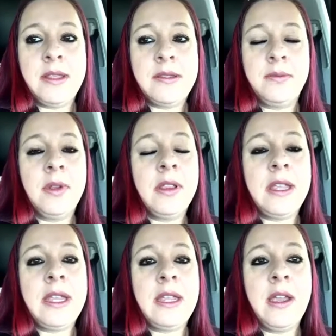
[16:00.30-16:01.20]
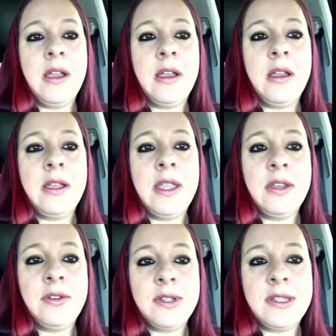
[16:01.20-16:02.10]
it's really uh,
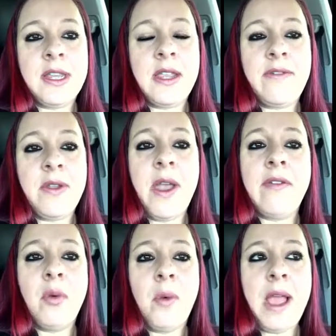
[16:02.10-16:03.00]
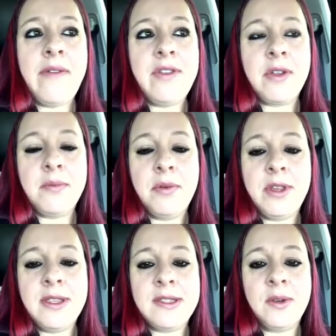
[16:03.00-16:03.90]
interesting. If you have a WAF, you can put
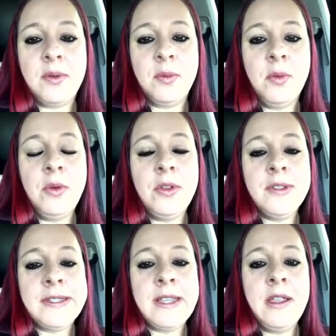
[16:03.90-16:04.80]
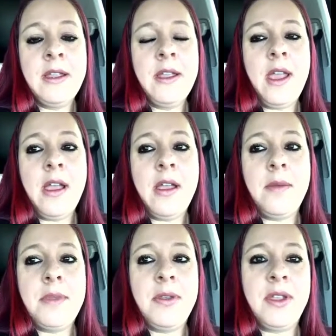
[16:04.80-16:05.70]
in certain rules. Um,
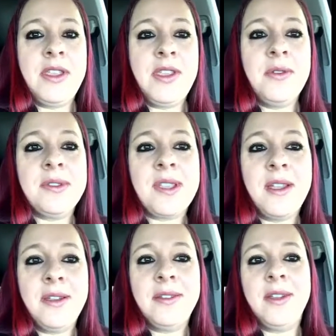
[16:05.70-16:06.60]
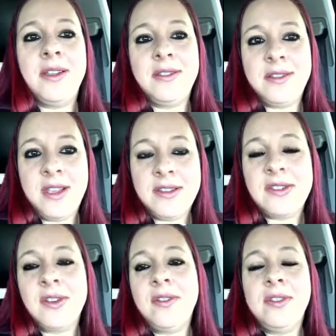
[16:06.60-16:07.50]
you can use a, a
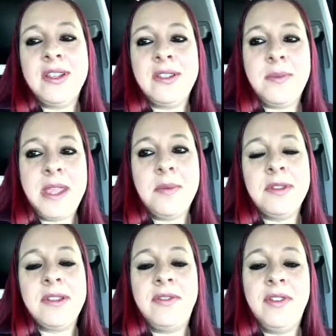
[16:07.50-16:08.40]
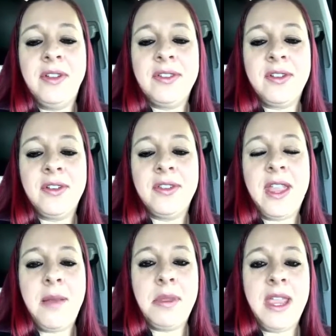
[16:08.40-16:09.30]
servlet to be able to filter the
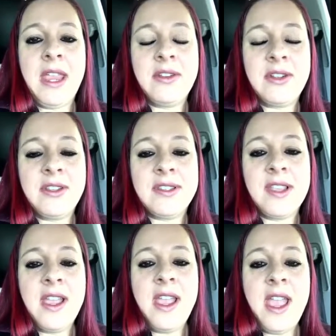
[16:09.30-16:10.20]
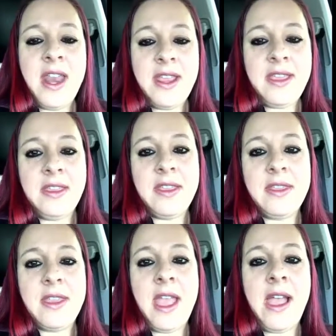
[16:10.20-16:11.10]
applications. And I think that
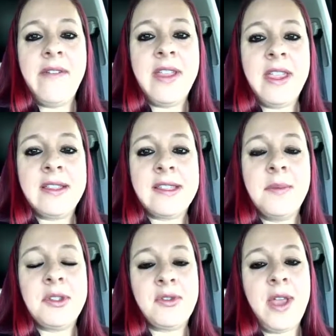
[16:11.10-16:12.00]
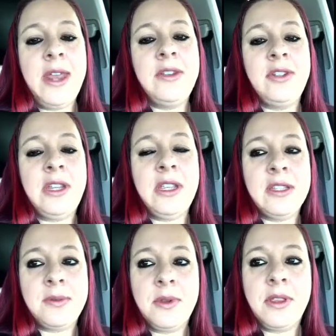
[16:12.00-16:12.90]
having some strategy is
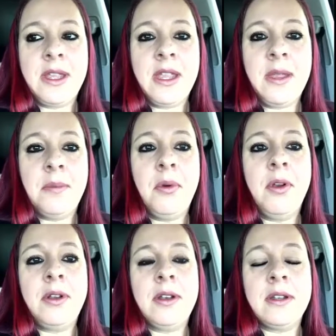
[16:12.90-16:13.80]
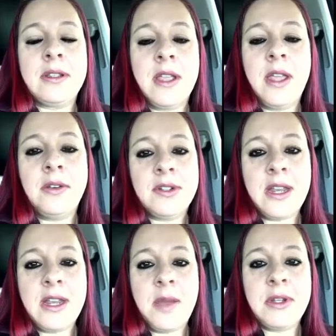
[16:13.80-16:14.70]
really important to
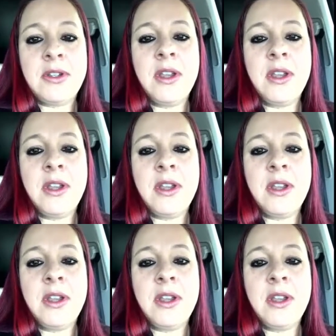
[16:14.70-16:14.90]
understand how much